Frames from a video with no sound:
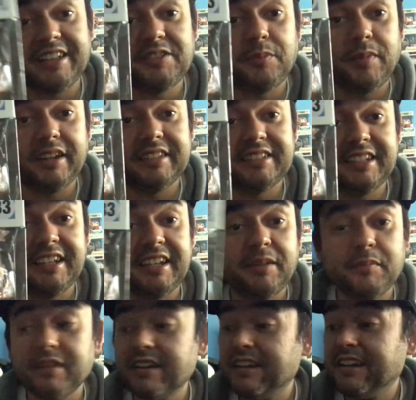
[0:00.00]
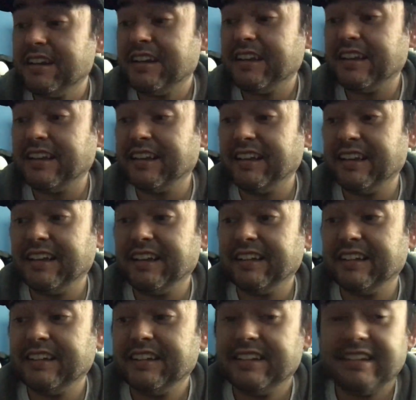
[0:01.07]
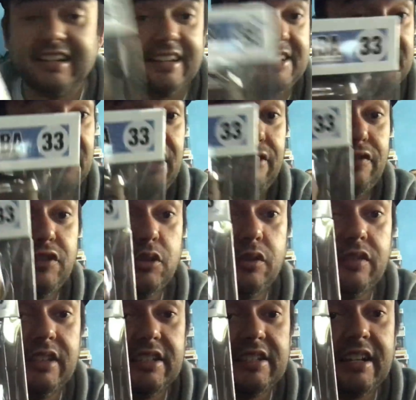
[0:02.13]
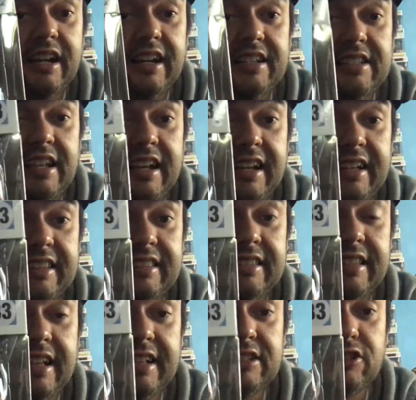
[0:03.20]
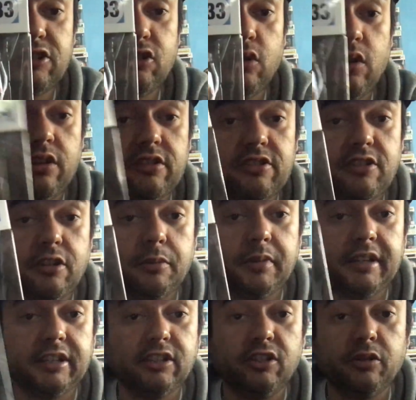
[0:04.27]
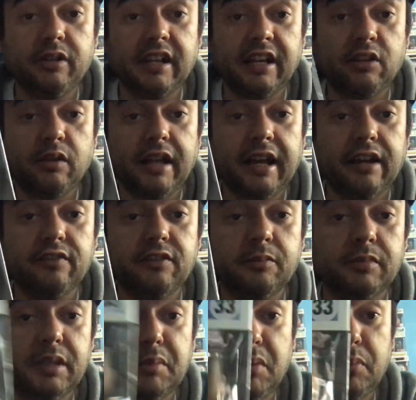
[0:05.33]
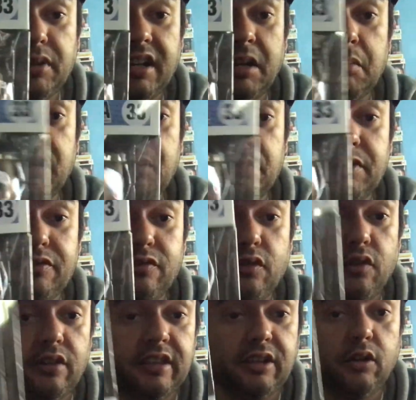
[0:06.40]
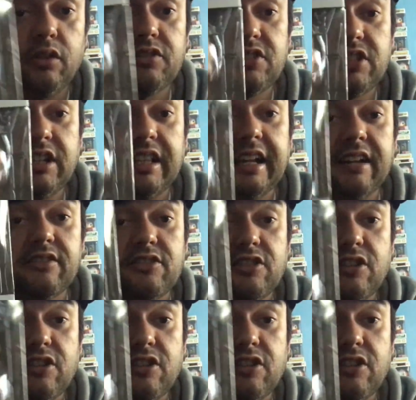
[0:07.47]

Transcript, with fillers: that's my team and I saw a few of these guys at that store so I'm like you know what I don't have them let me pick them up before they all sell out